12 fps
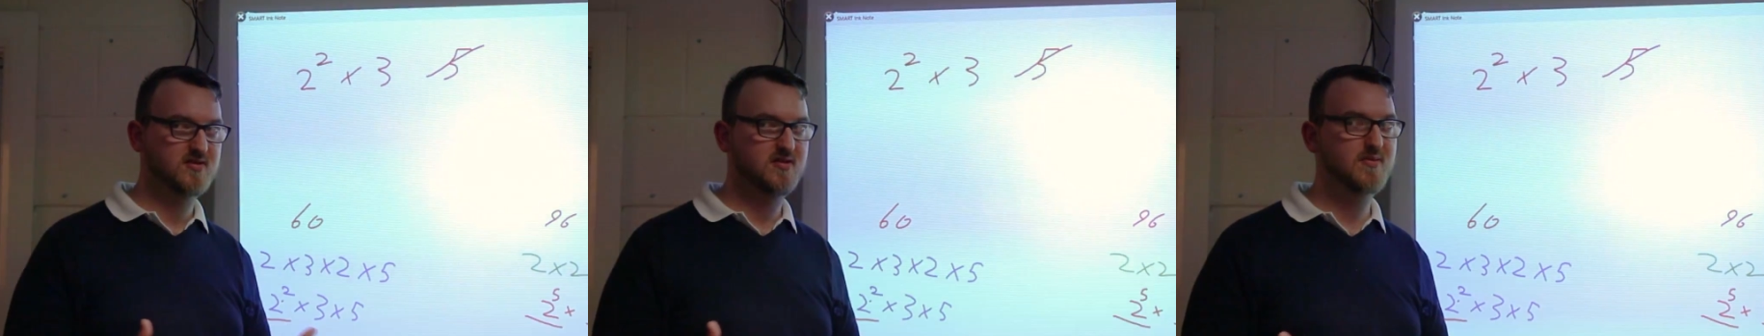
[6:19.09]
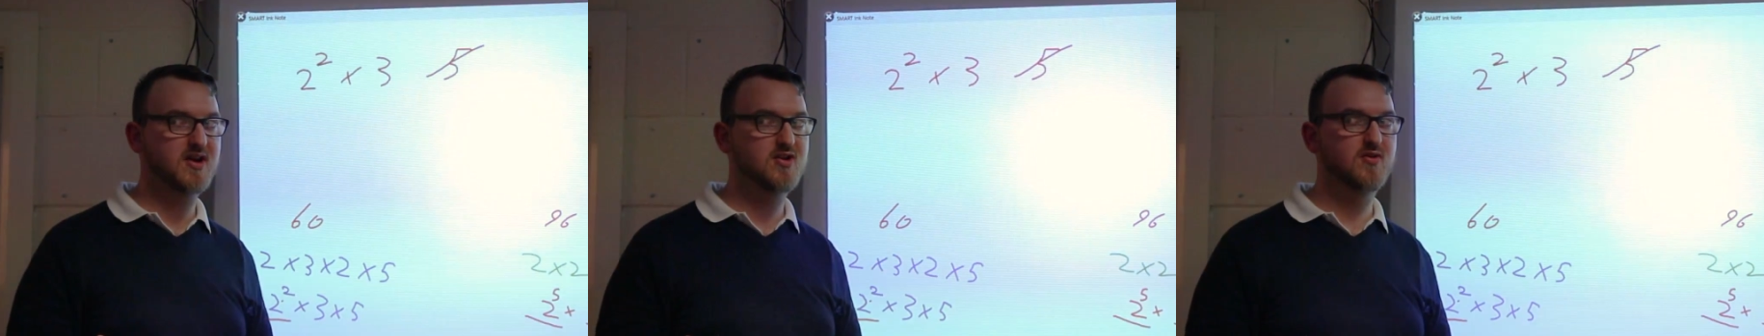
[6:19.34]

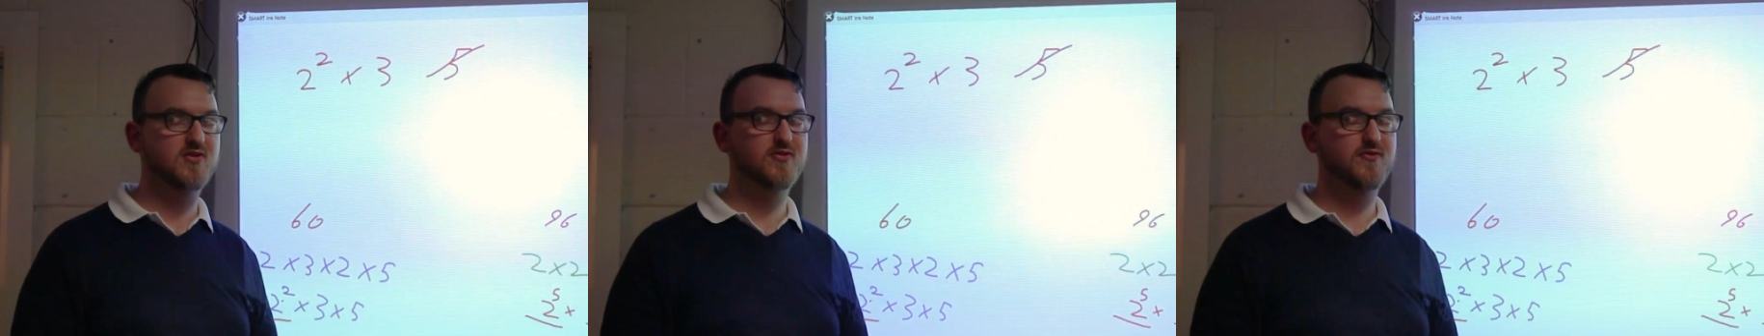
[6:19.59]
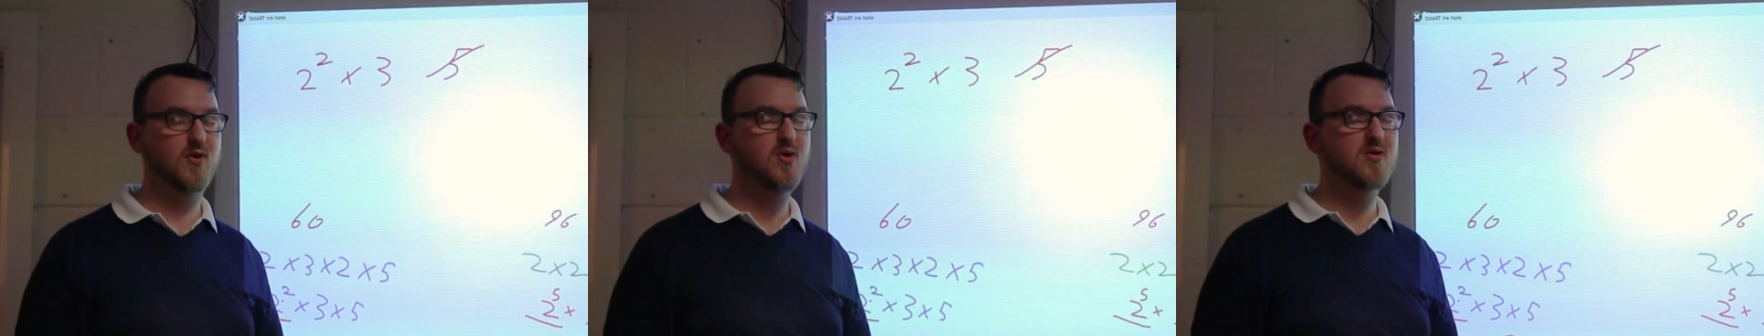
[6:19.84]
you might know is
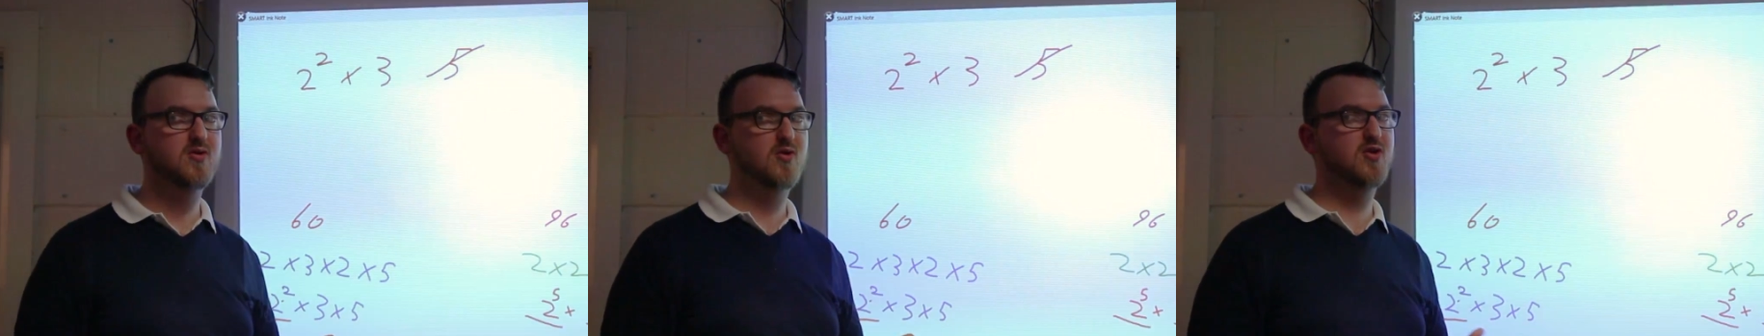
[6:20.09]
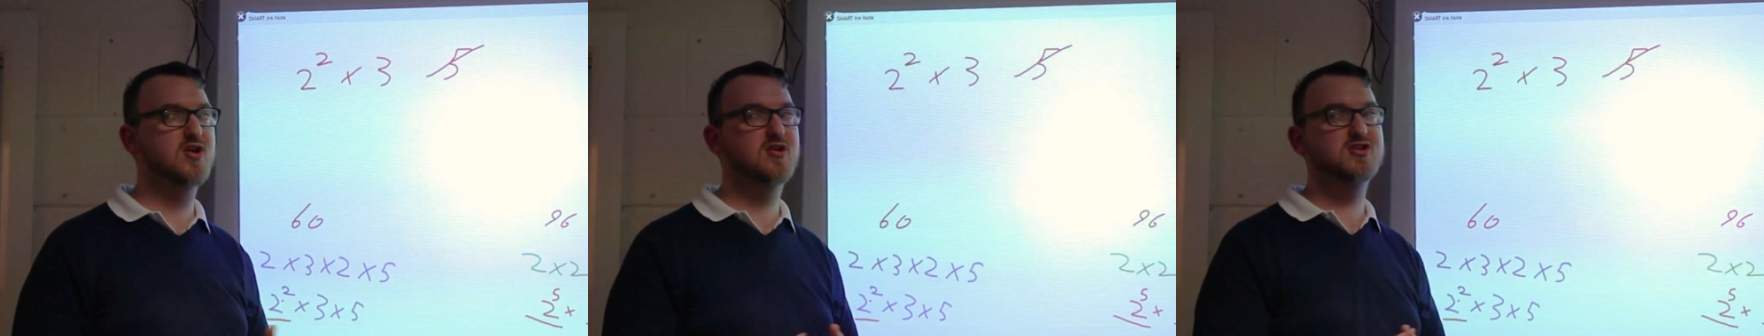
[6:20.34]
4,
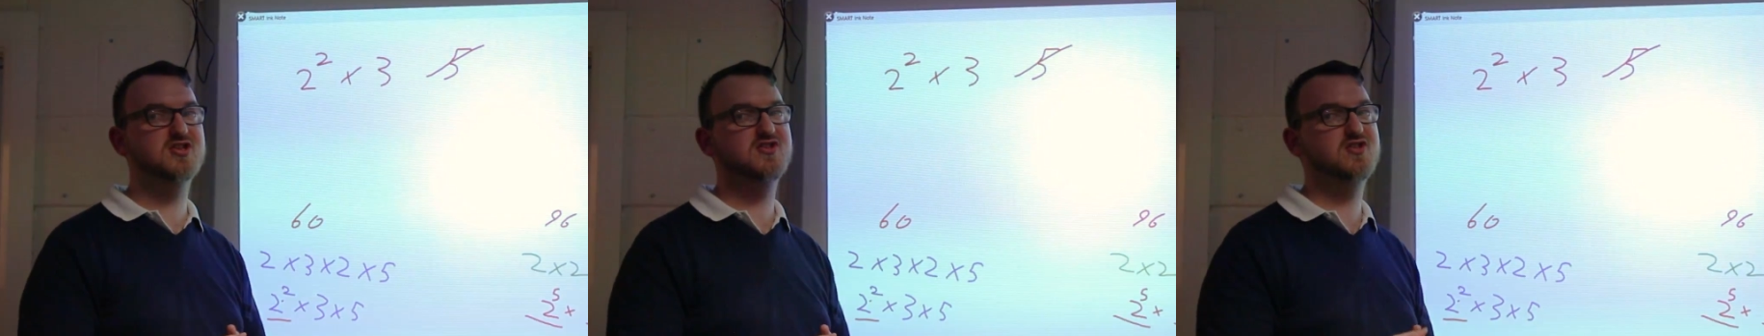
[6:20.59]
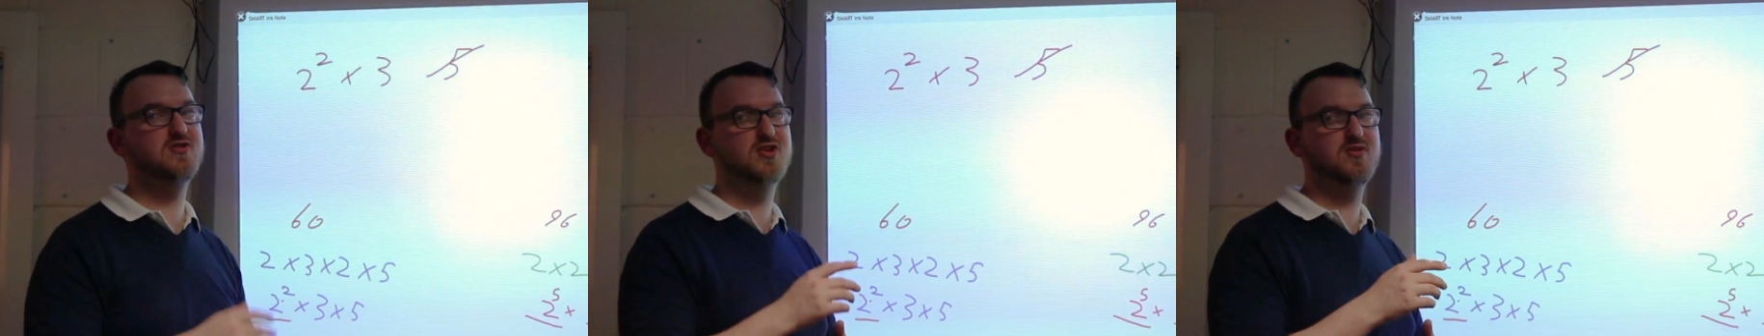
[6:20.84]
or you could
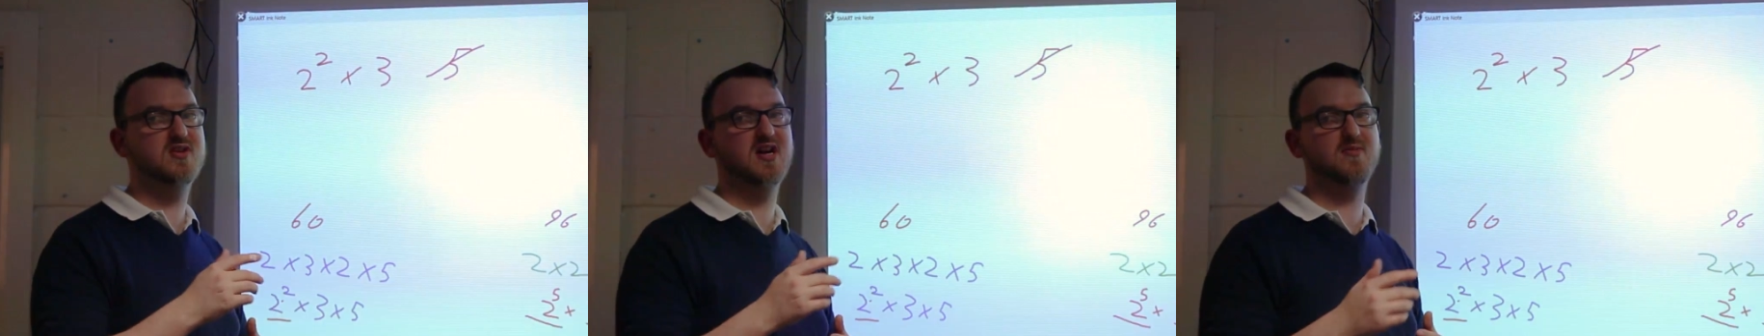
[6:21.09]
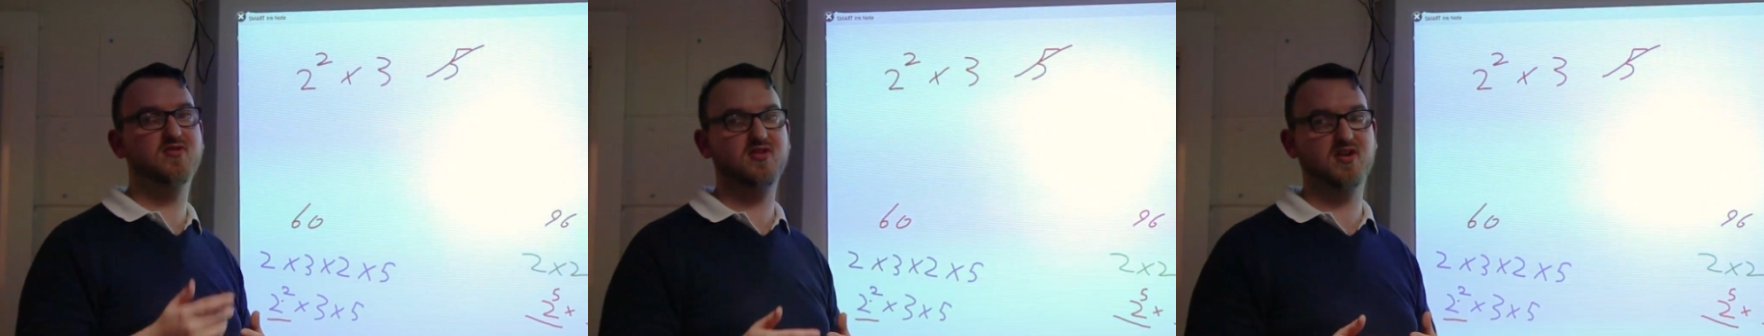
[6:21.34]
just do 2
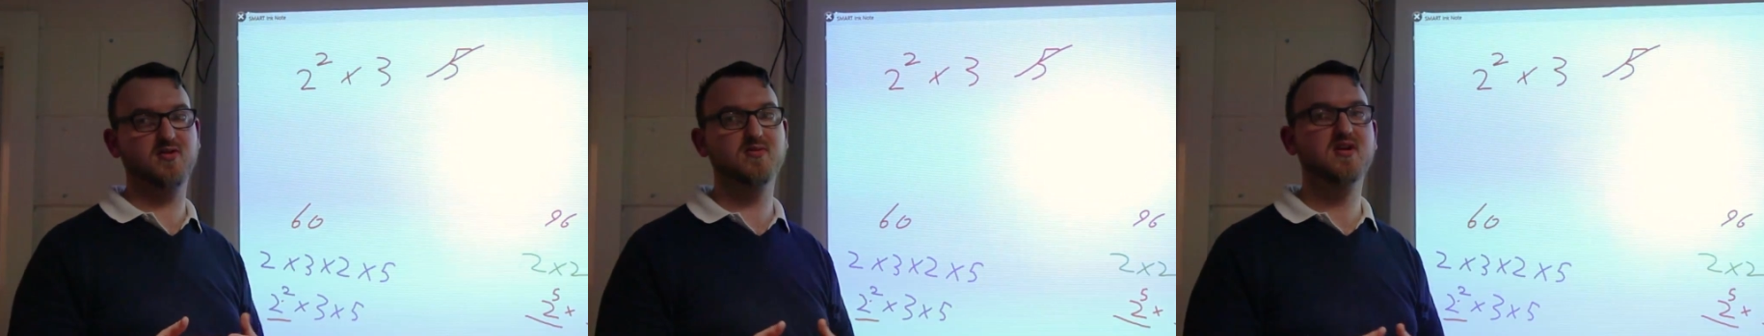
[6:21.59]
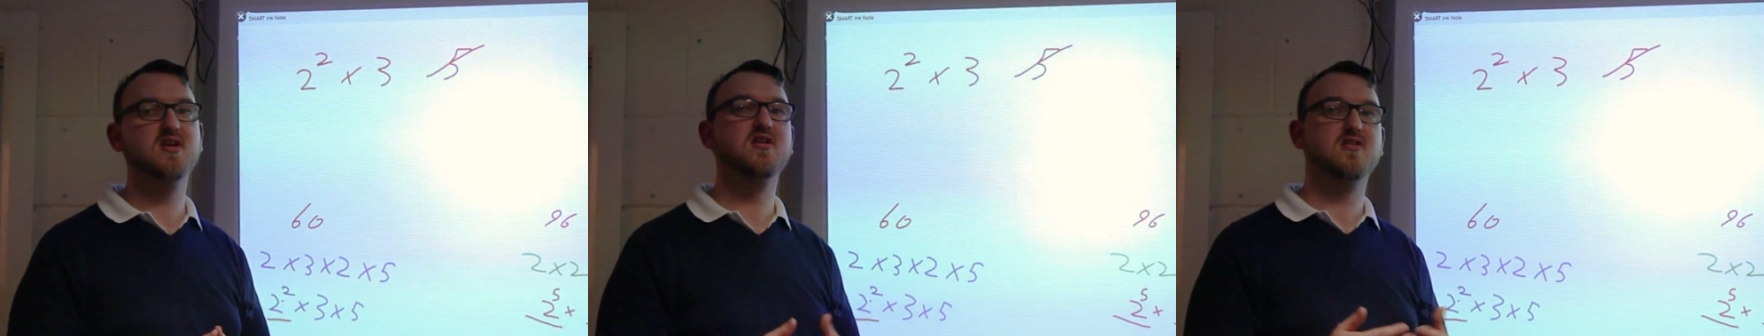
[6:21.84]
times 2,
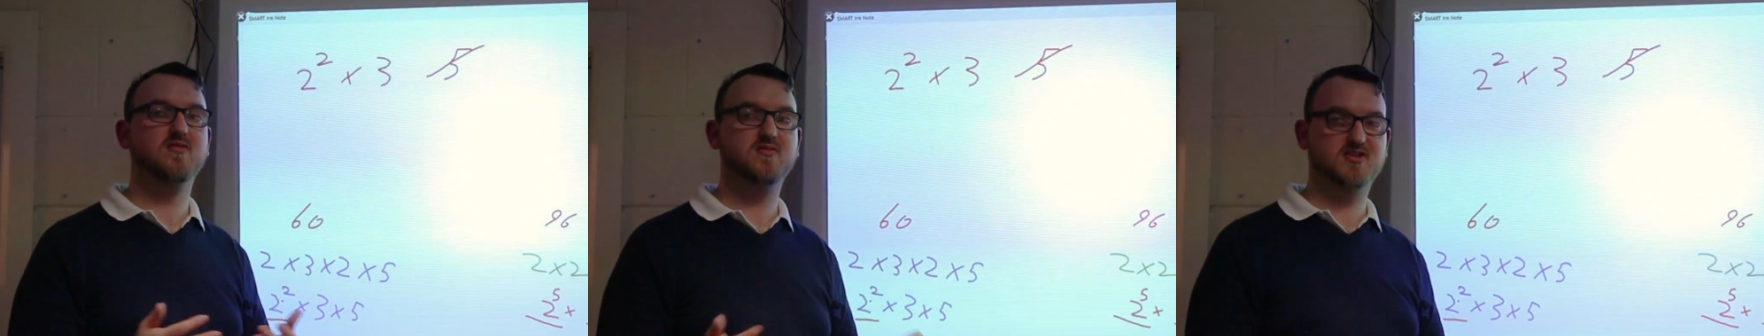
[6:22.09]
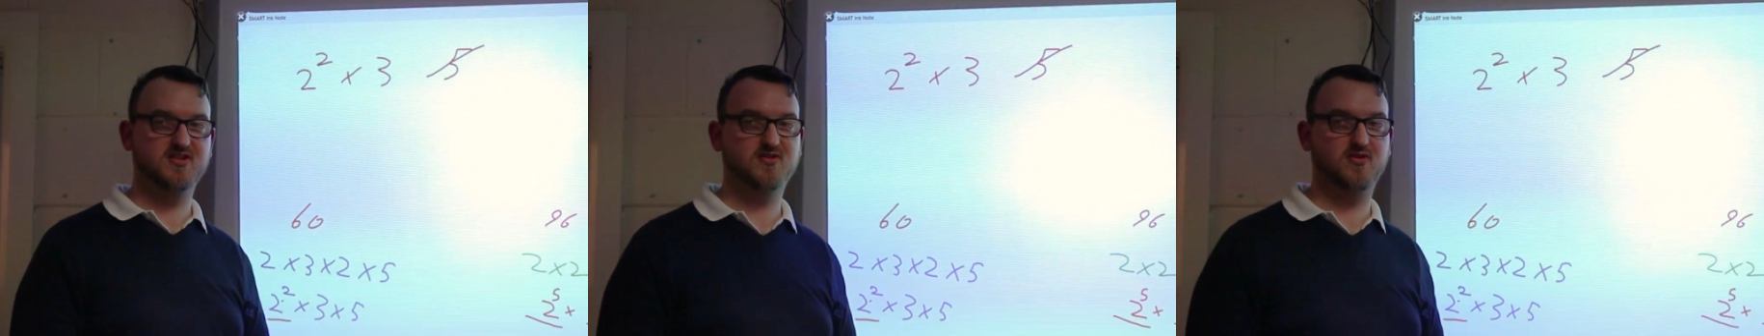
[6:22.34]

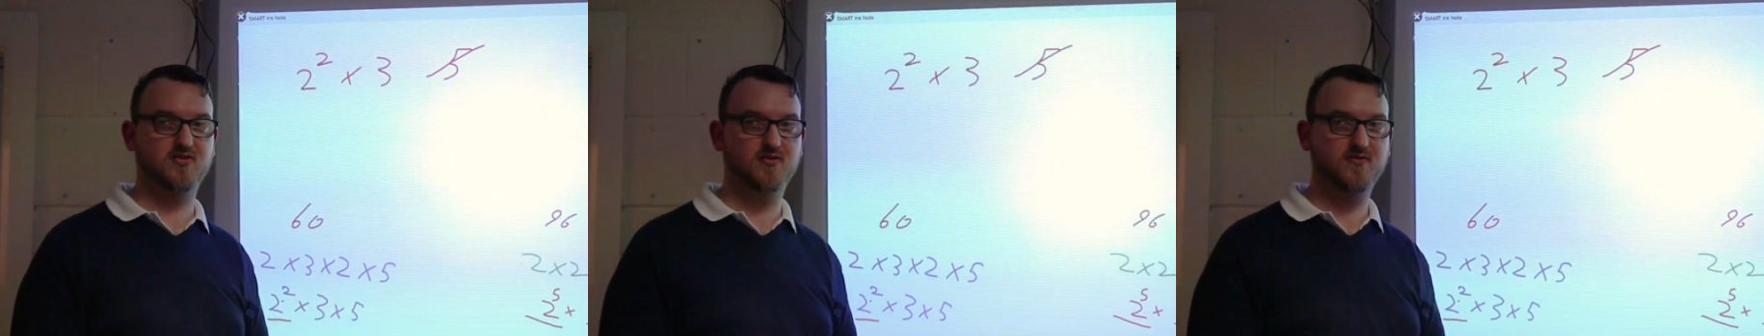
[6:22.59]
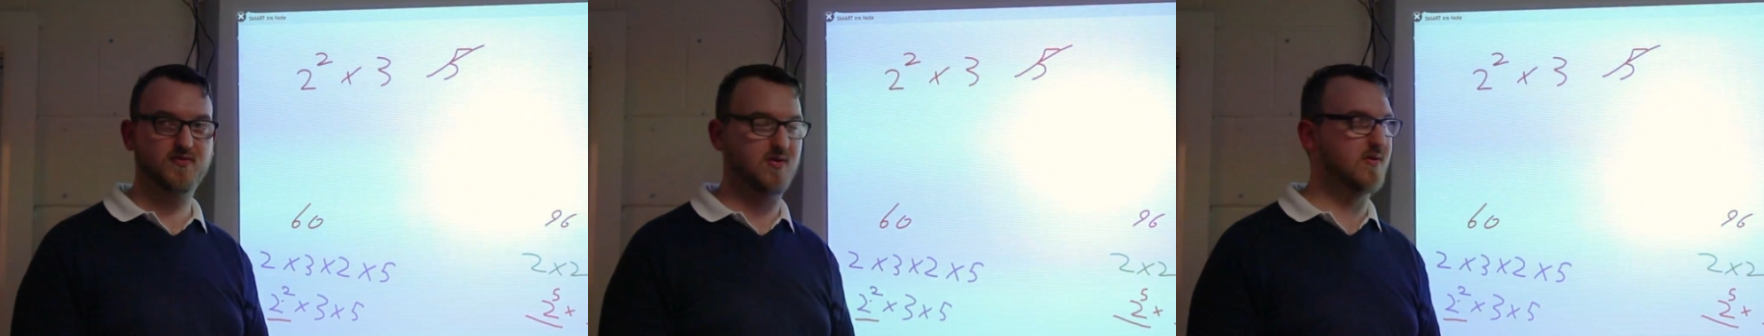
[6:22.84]
which is
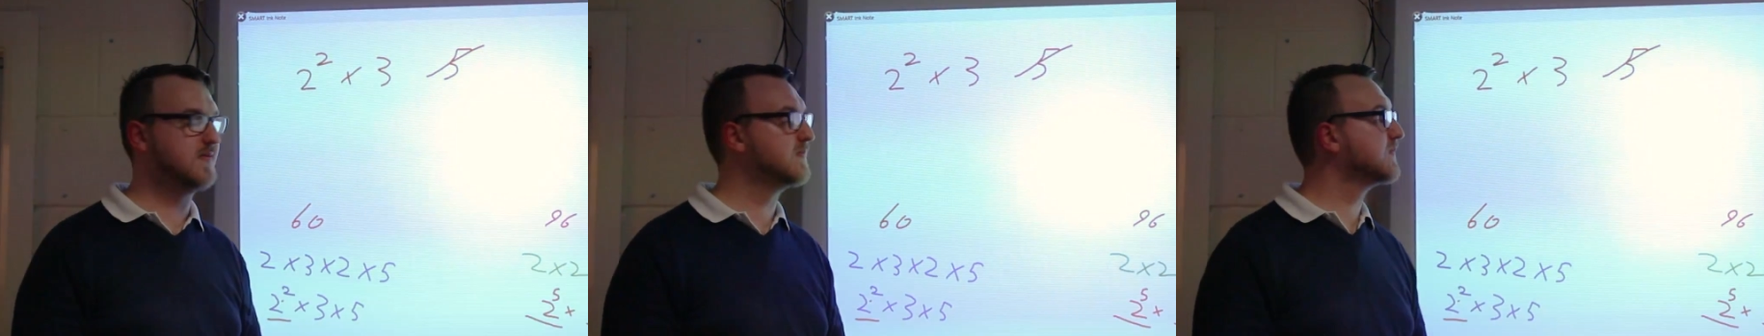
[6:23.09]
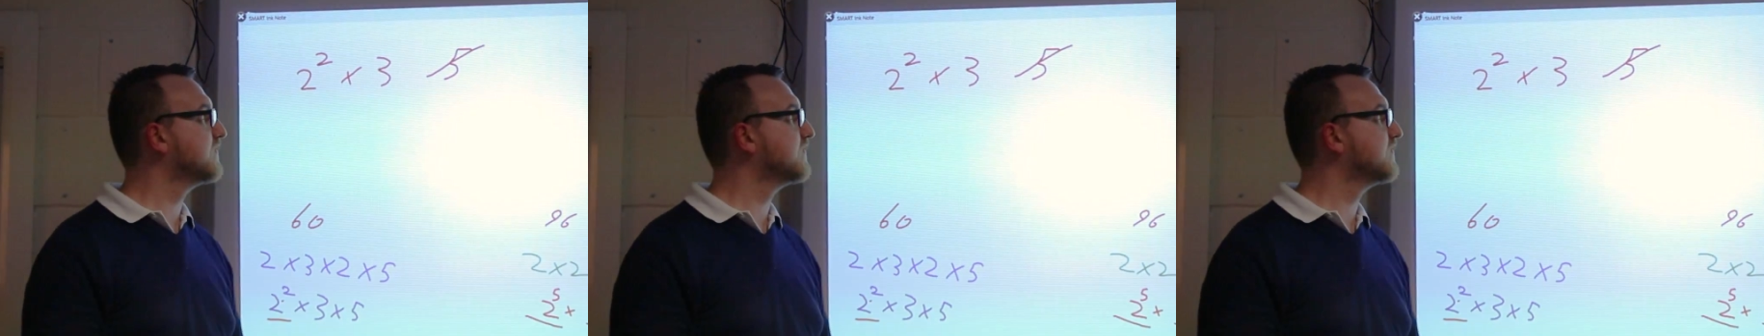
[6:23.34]
also 4.